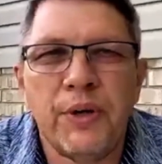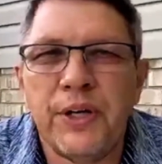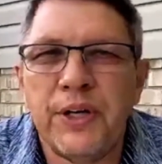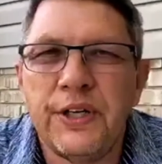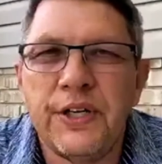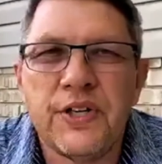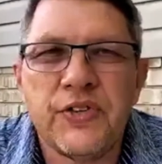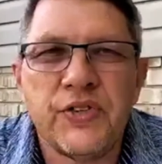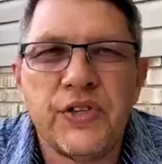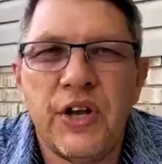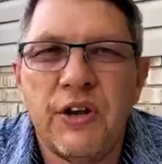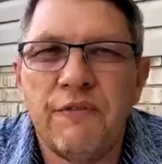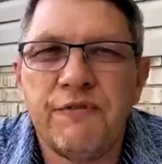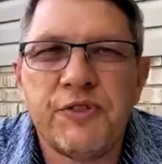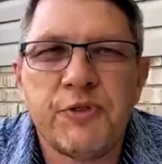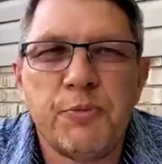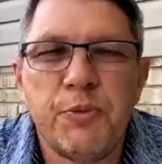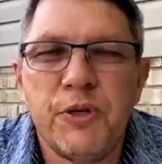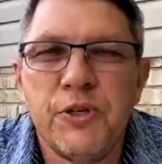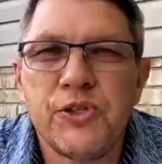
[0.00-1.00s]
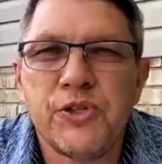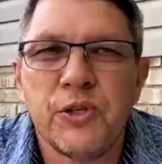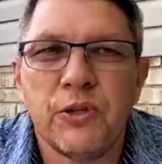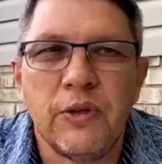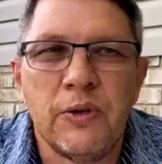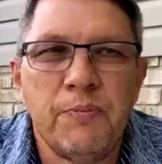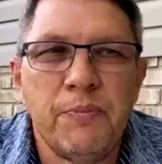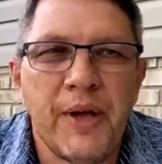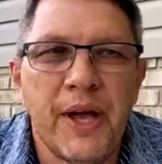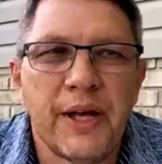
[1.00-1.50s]
but it doesn't have
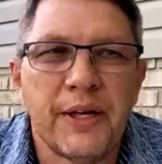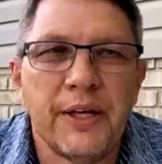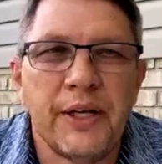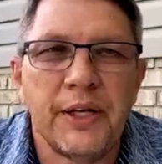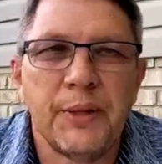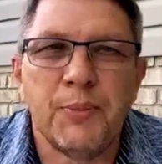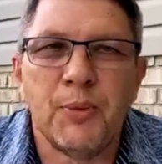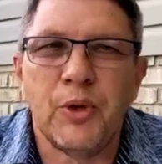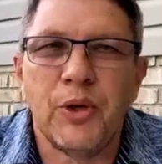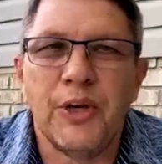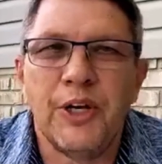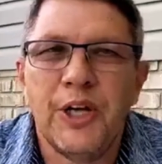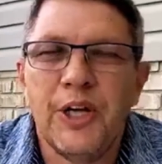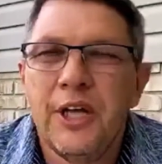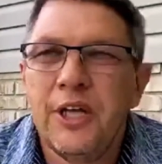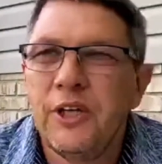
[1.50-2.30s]
spiritual impact anymore.